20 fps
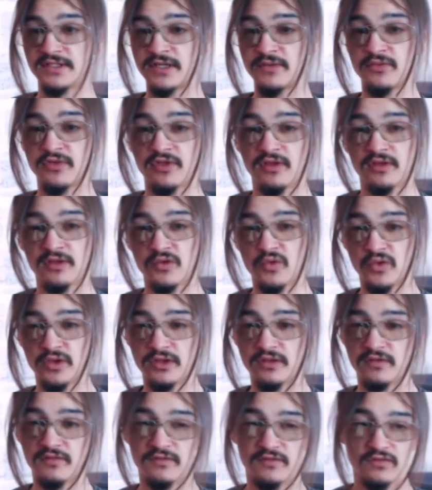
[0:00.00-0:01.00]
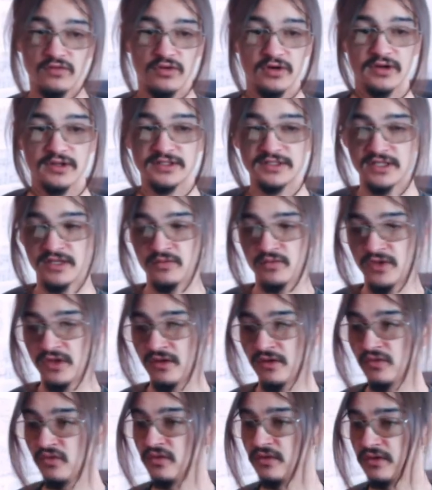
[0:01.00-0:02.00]
thing with a fork same
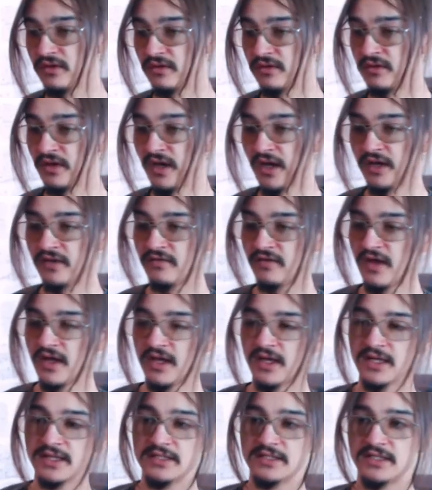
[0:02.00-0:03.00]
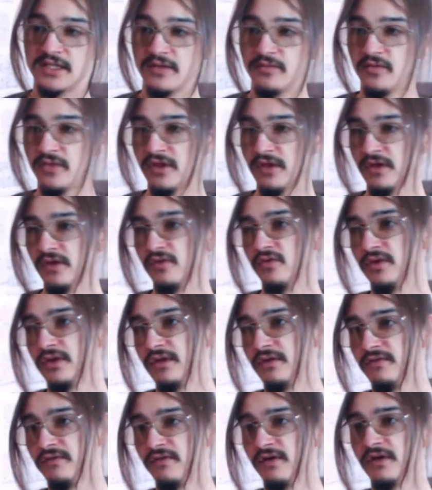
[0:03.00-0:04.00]
thing with a knife same thing with a
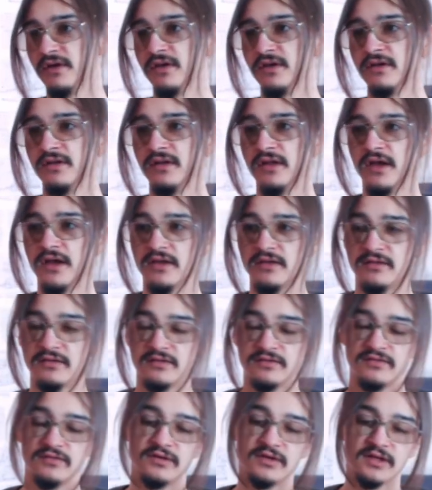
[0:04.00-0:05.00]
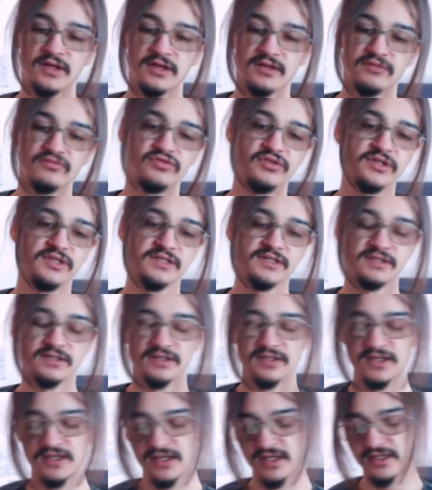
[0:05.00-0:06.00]
fucking lighter for that reason
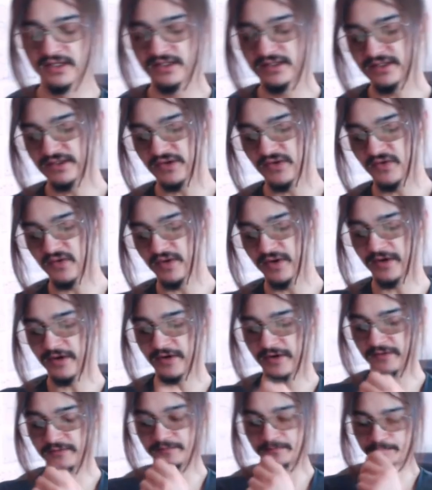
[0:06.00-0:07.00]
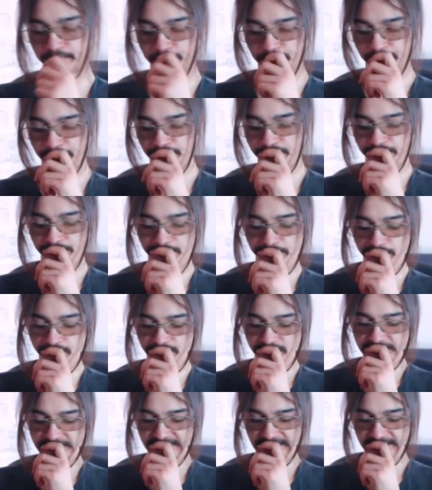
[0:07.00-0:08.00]
so um,
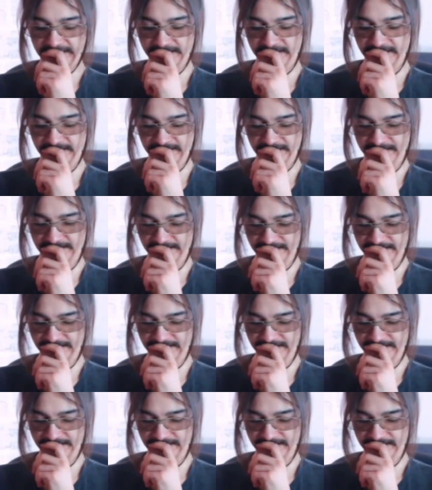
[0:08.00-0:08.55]
yeah